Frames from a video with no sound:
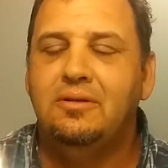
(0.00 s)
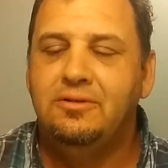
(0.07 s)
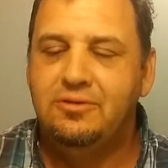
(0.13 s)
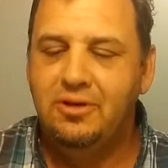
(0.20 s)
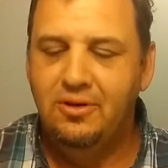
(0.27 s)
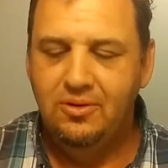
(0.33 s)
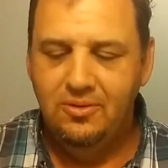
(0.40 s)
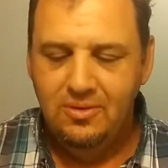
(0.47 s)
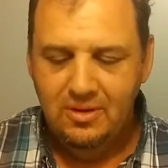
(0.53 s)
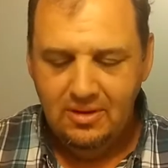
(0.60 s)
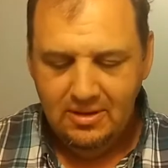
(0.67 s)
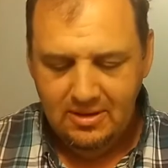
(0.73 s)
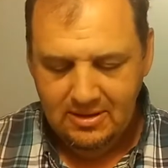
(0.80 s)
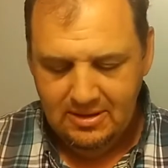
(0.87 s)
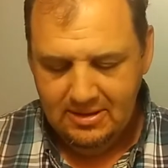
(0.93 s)
So,
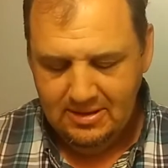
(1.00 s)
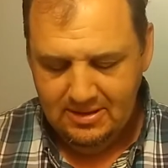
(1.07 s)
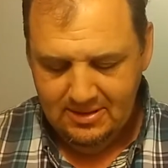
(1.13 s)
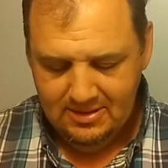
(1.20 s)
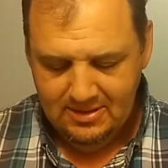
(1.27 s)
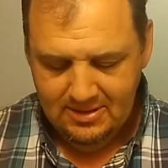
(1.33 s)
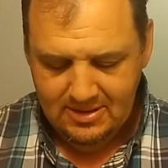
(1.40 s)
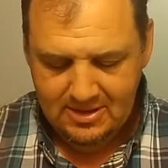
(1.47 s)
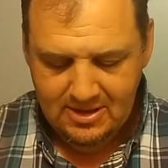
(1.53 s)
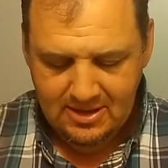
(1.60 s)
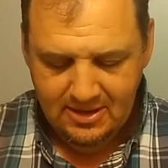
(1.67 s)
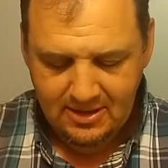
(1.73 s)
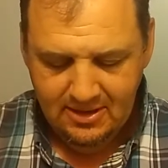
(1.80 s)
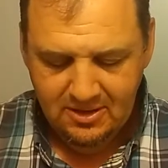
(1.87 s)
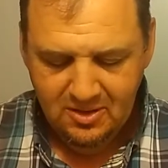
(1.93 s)

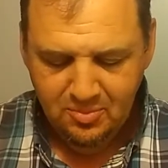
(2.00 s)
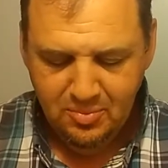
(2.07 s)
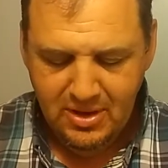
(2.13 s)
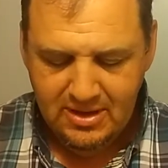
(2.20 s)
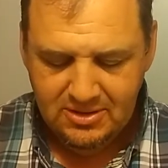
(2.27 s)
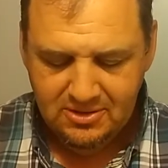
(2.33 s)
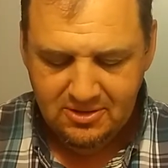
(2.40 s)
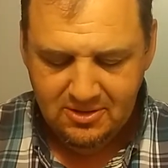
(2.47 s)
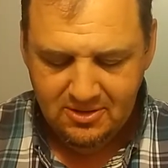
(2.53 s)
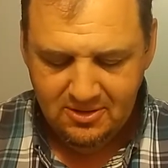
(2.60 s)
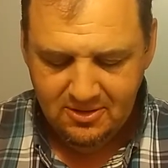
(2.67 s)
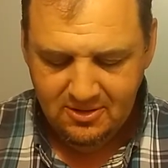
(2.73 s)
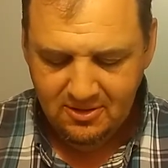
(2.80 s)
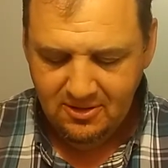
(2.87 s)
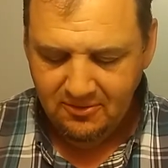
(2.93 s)
in the best
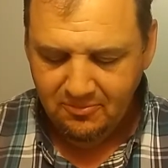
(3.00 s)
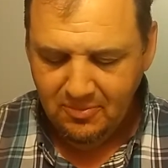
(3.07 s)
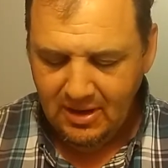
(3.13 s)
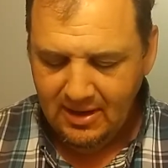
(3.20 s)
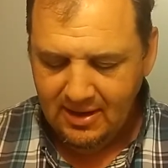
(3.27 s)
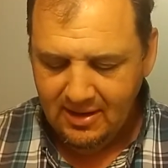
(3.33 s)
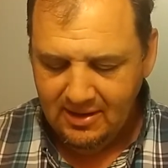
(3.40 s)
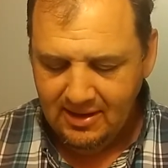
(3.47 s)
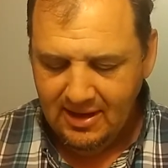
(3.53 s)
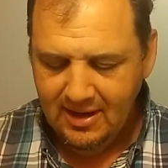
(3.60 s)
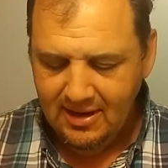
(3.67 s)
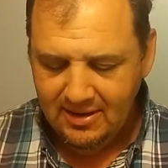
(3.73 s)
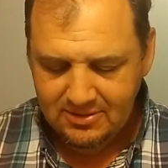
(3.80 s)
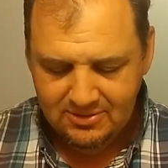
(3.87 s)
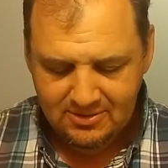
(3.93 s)
of my
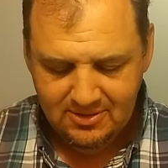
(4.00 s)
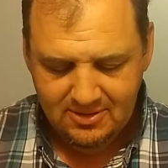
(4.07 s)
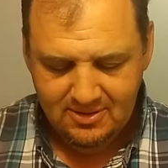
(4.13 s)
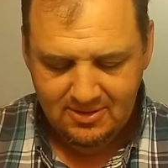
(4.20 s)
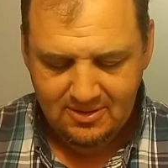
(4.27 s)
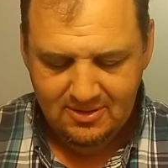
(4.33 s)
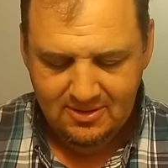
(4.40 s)
guess,